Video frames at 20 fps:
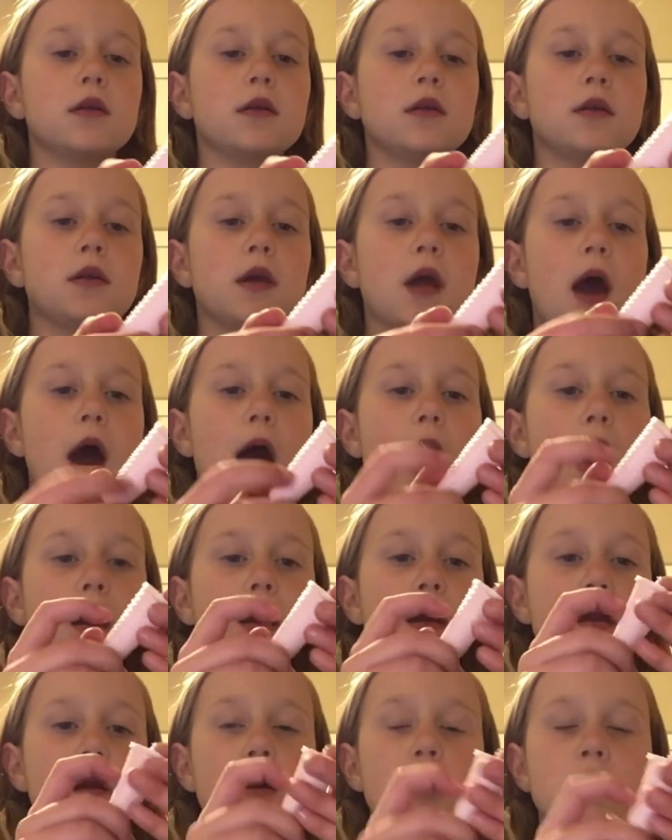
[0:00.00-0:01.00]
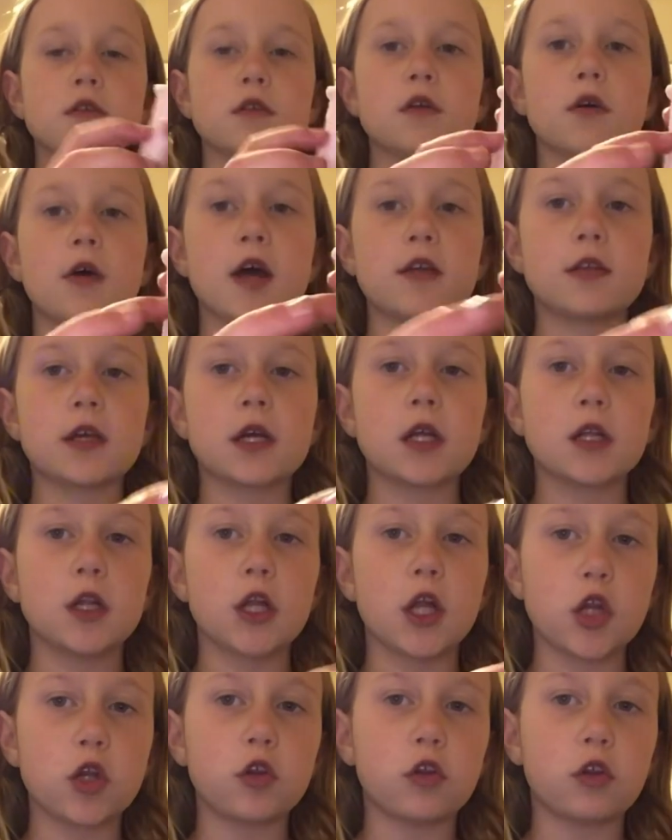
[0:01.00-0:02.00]
Yeah, and also has like a
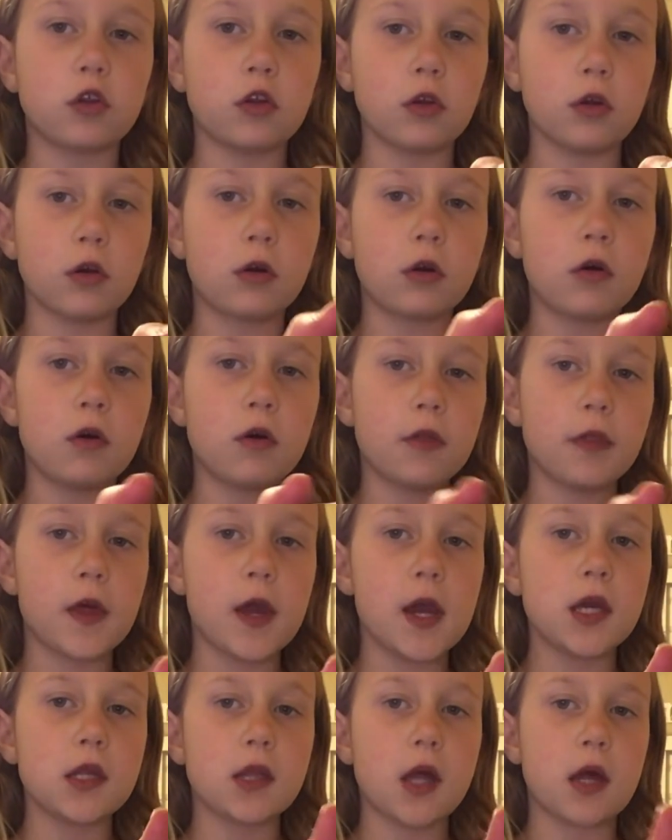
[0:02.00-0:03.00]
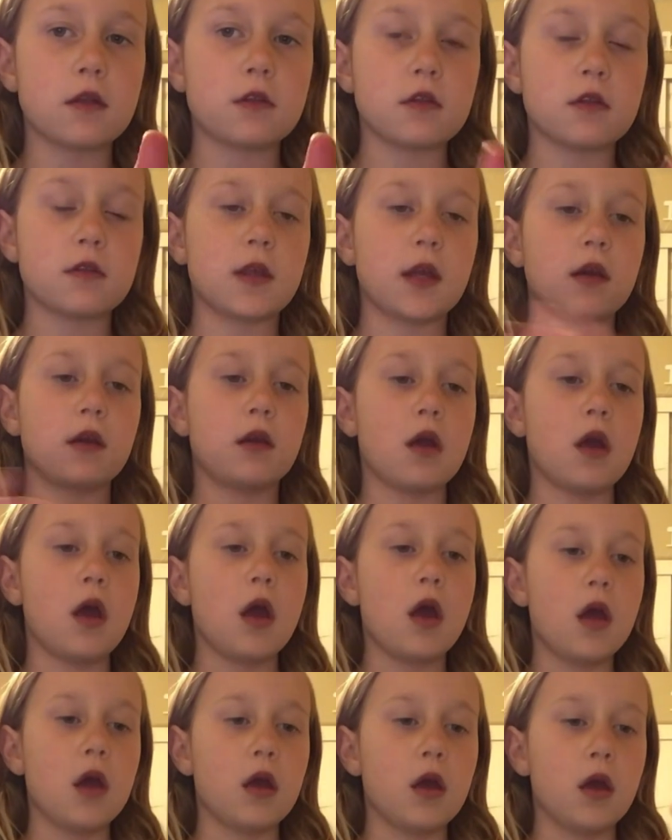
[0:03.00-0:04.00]
little circle thing that's just like,
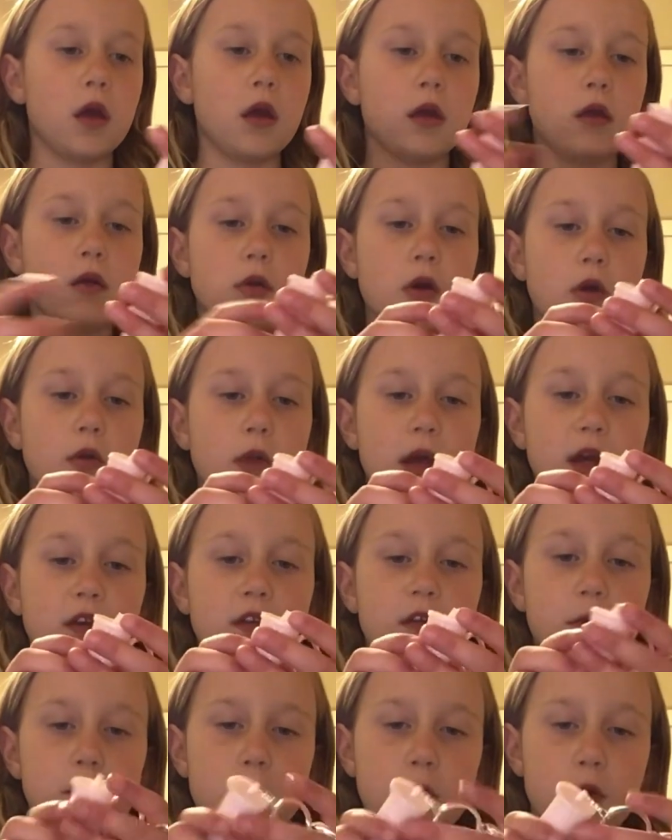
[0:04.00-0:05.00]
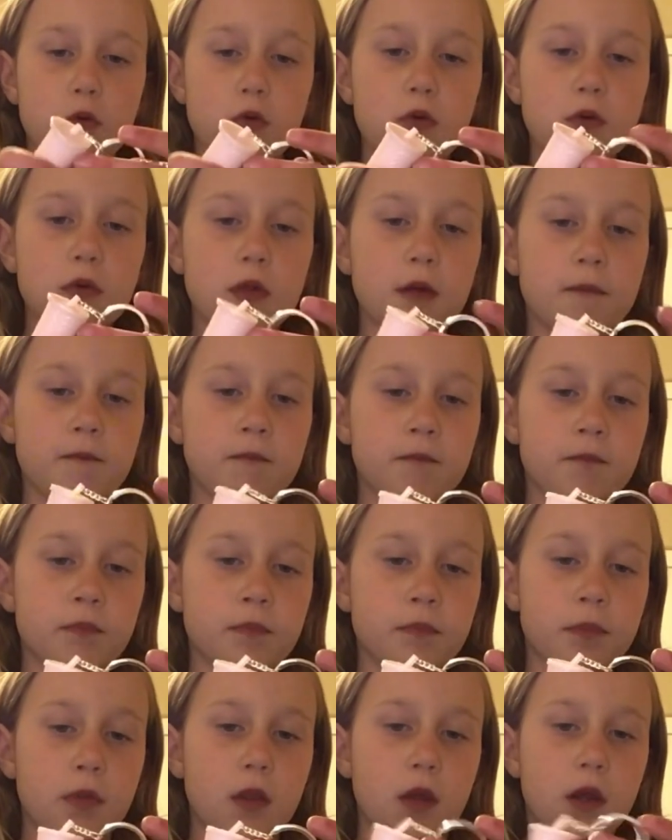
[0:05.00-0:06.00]
you know, like smooth,
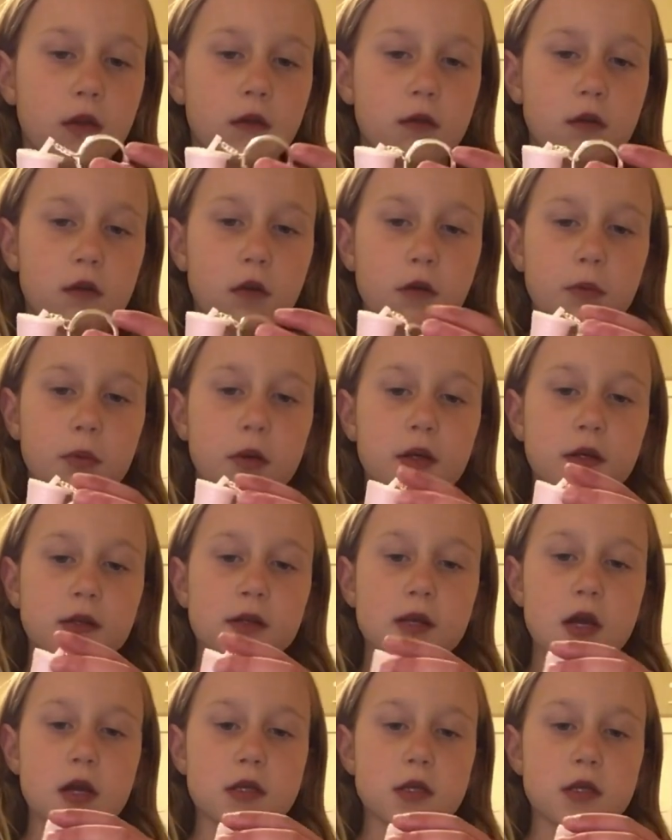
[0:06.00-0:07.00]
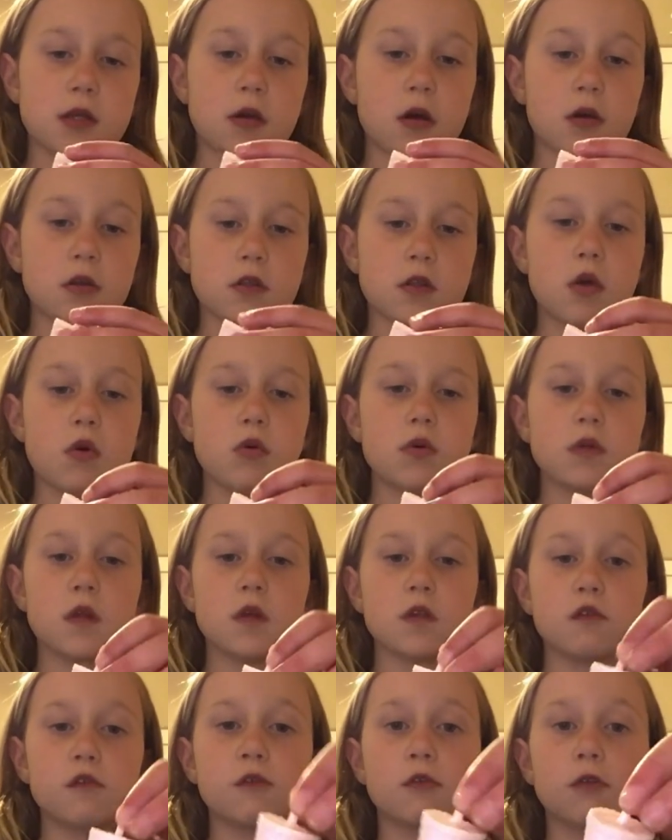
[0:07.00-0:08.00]
like Starbucks has, and also
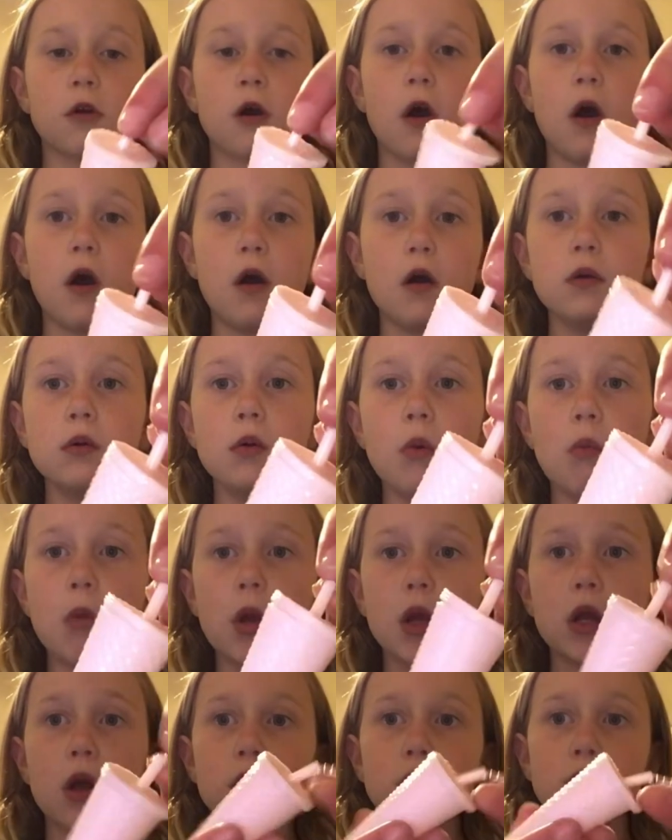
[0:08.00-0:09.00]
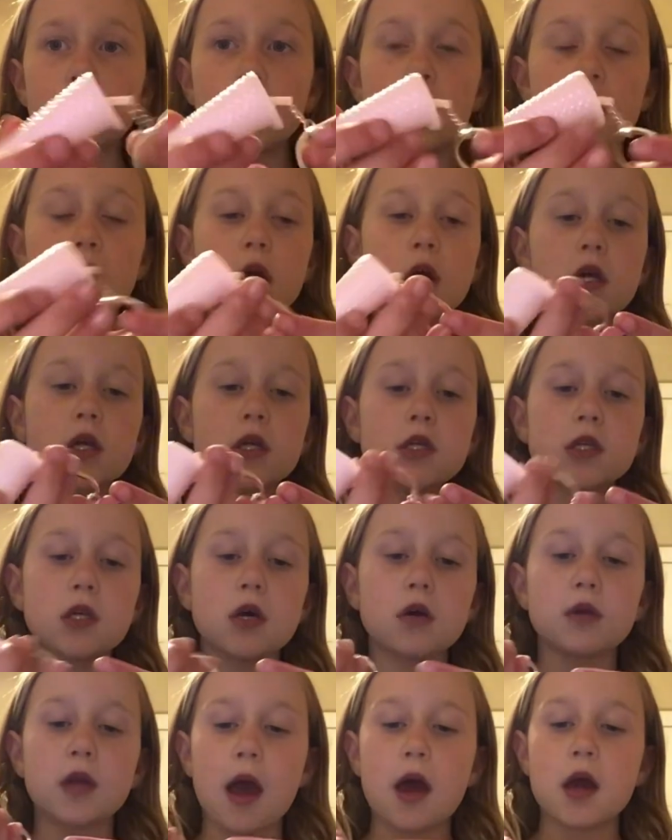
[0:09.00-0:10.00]
the straw.
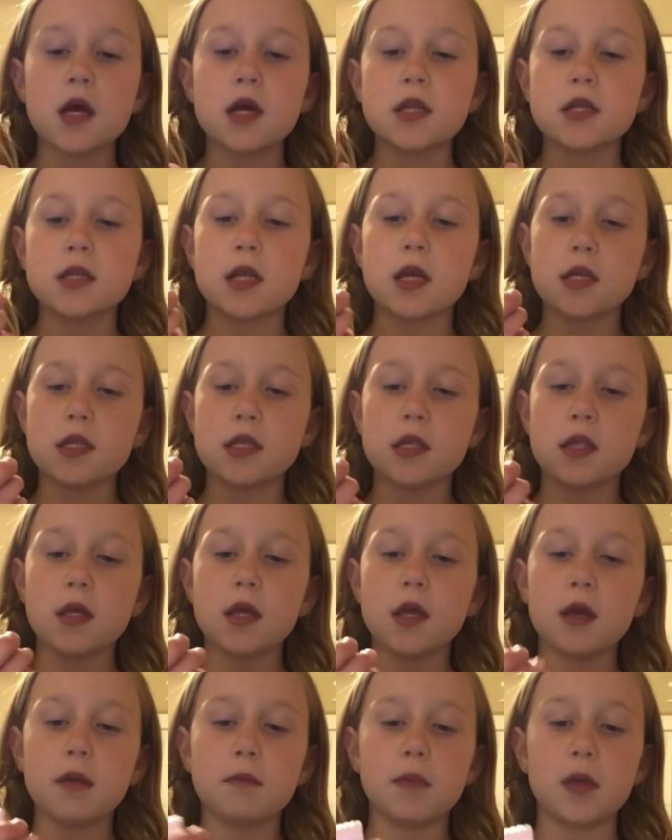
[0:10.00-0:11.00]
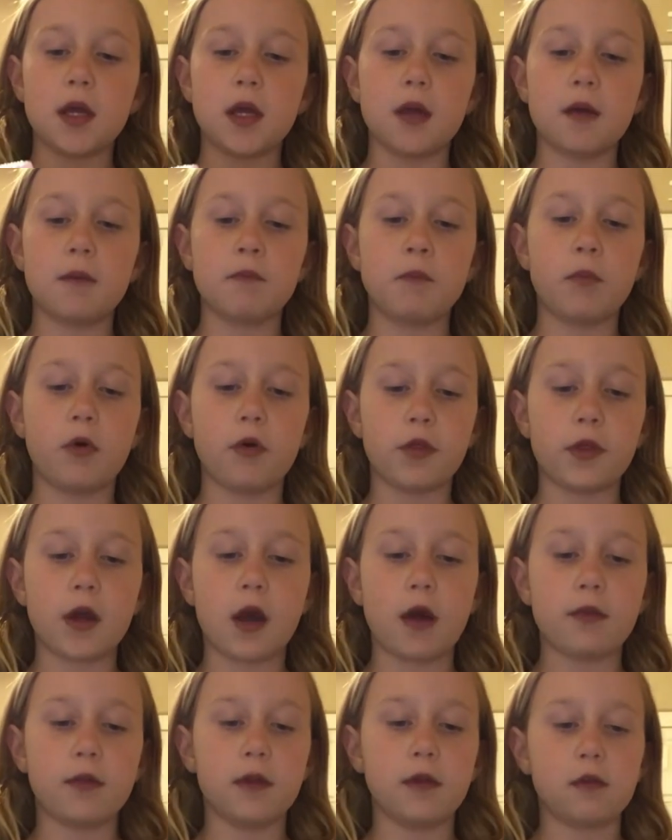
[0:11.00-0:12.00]
So yeah, Taisley and me both
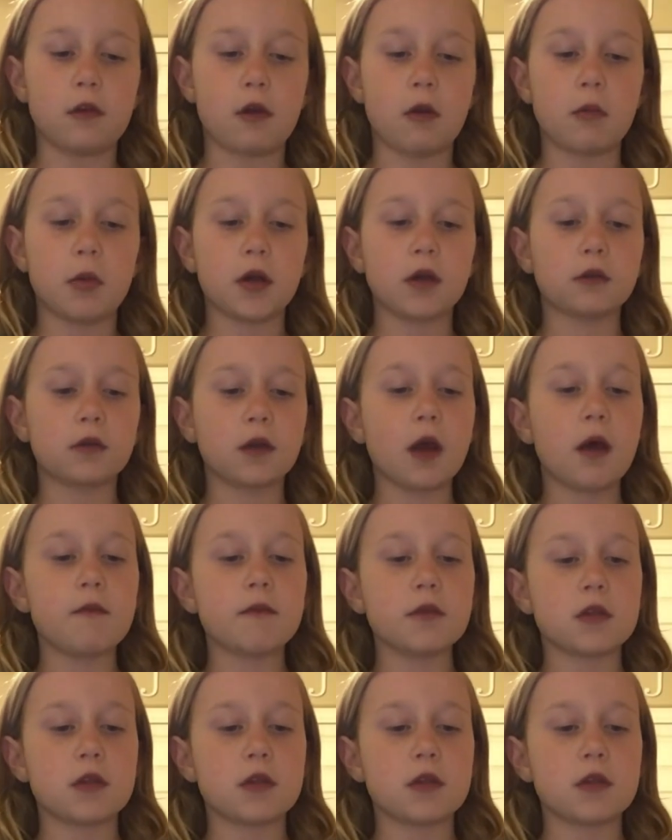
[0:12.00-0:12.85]
got these Starbucks cups.